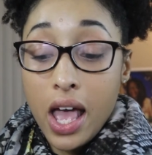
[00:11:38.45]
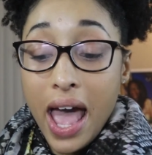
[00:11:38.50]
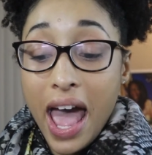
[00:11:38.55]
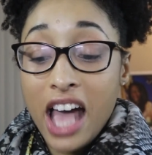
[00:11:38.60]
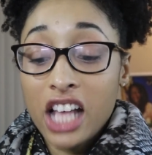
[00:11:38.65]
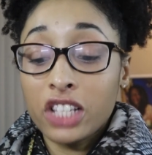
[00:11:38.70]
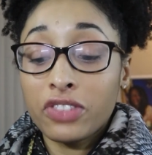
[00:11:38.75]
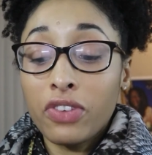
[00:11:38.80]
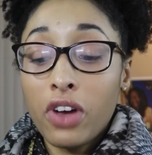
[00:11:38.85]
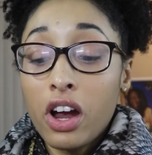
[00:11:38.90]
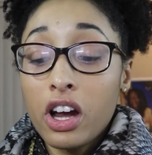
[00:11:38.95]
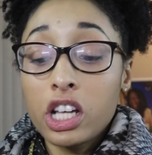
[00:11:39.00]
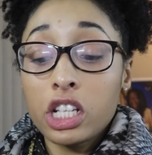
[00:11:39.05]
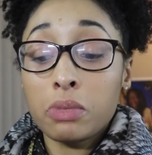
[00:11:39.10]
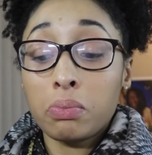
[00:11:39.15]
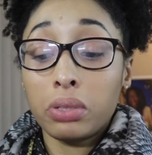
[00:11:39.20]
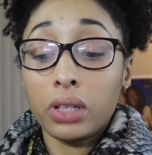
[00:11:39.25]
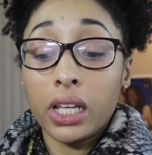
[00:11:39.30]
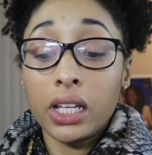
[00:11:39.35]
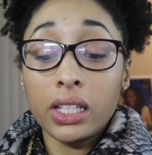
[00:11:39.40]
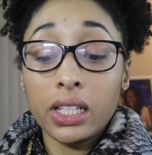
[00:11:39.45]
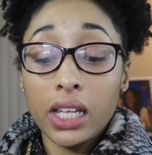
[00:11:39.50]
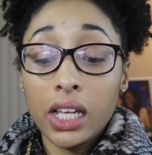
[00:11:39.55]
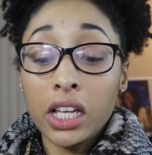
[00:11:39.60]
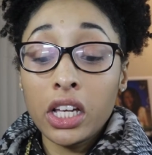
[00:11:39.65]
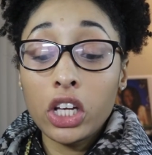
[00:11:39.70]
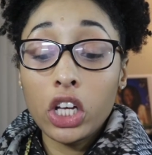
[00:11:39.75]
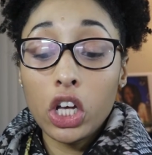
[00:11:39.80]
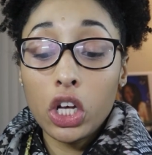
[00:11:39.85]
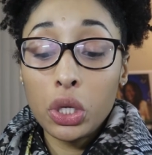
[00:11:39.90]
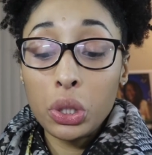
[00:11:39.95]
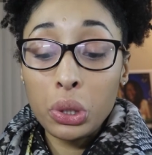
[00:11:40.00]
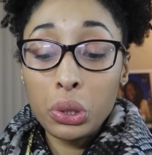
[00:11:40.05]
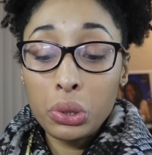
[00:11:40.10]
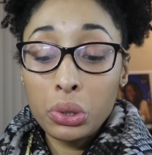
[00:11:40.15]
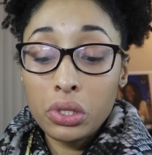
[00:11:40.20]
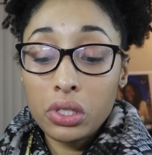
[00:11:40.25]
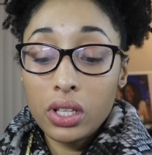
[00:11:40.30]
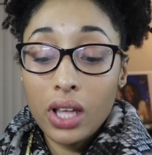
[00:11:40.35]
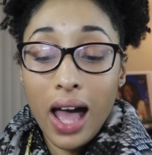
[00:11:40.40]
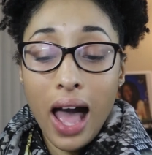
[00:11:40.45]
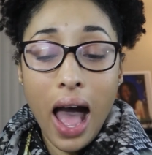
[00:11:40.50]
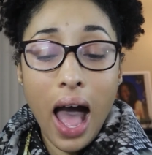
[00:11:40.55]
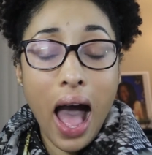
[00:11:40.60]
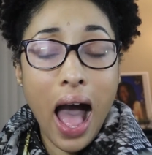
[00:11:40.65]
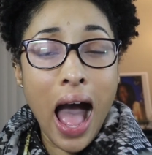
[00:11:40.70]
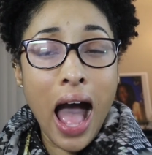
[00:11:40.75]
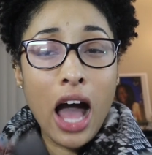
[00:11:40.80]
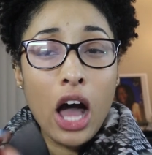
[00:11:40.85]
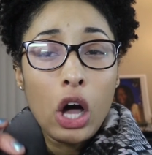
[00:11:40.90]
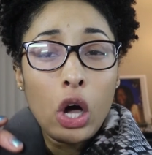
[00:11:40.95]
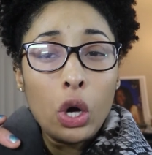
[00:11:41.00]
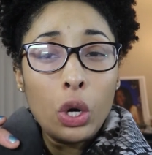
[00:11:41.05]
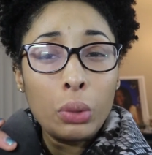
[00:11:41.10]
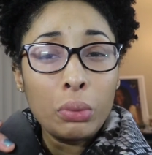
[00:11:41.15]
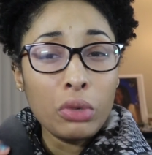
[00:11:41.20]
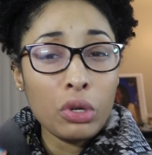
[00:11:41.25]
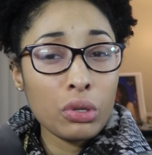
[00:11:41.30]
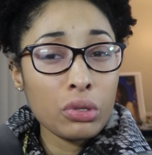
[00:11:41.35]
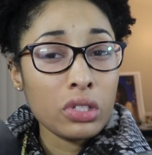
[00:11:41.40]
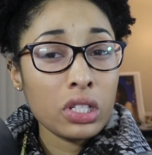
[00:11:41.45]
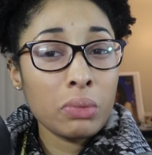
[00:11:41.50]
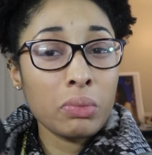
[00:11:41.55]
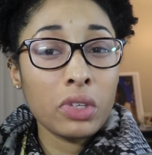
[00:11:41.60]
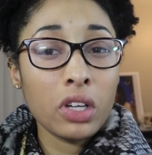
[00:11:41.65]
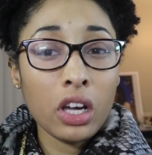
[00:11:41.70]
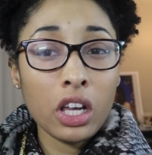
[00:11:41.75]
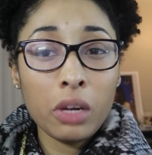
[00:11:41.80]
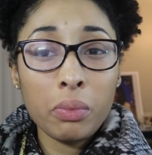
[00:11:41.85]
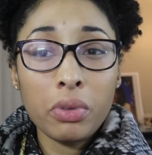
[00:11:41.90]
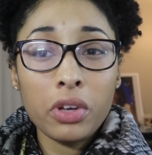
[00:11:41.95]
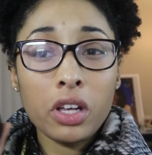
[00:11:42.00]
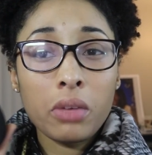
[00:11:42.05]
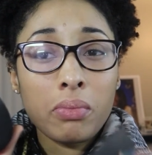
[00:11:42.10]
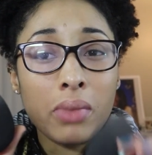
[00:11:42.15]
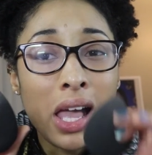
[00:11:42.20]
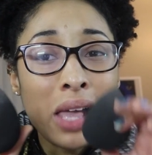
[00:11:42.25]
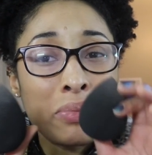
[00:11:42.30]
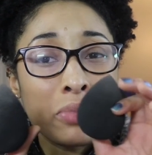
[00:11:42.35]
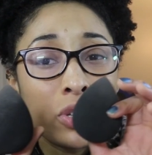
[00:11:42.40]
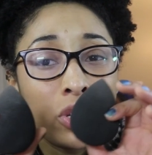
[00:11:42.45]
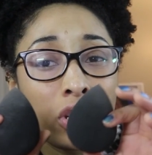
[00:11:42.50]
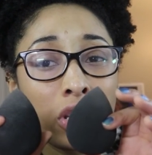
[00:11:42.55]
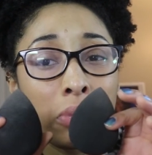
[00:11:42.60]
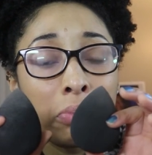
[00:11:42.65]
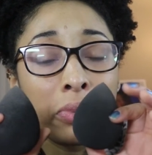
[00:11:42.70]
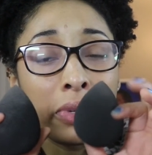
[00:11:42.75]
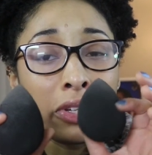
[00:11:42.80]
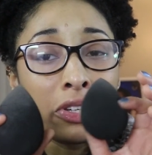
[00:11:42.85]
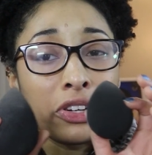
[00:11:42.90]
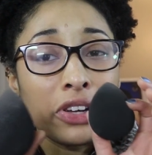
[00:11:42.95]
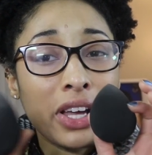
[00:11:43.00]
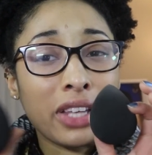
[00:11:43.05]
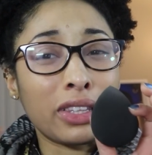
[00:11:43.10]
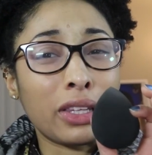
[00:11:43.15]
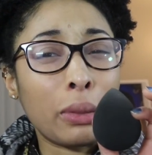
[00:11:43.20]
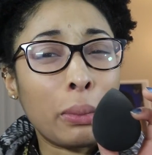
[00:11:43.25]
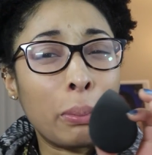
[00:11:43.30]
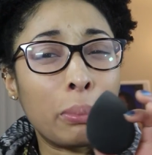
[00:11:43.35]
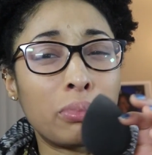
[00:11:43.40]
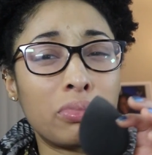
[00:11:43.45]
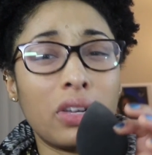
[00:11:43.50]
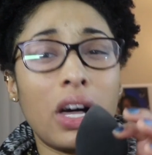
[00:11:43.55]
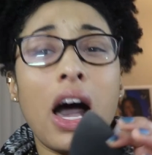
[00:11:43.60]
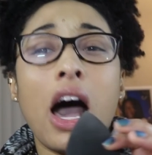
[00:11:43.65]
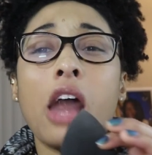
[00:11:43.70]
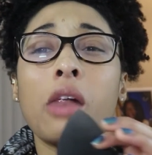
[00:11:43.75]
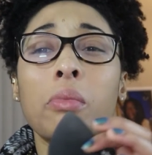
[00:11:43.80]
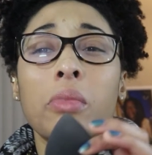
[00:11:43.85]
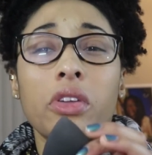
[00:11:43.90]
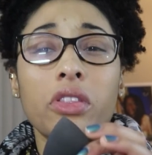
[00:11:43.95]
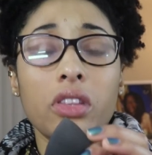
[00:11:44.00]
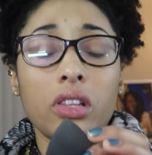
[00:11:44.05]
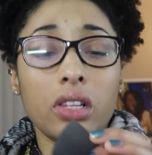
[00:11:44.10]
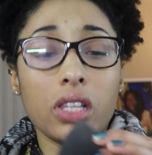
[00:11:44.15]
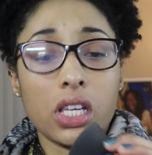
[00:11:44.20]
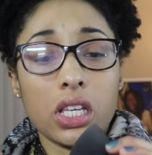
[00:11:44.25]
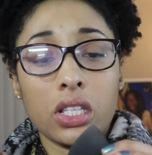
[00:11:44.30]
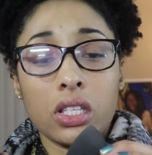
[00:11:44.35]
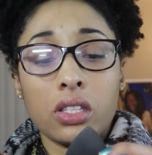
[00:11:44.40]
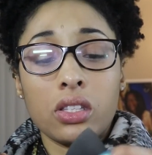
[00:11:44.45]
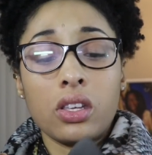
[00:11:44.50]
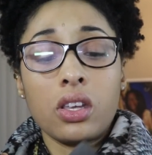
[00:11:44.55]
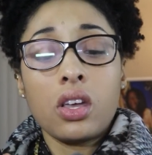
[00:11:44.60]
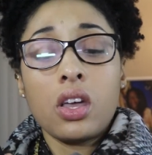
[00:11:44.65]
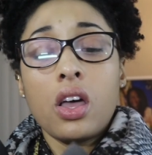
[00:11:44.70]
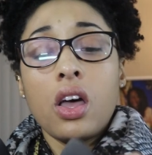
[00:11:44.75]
As far as blending goes, I almost am gonna put my beauty blender at the bottom of the list.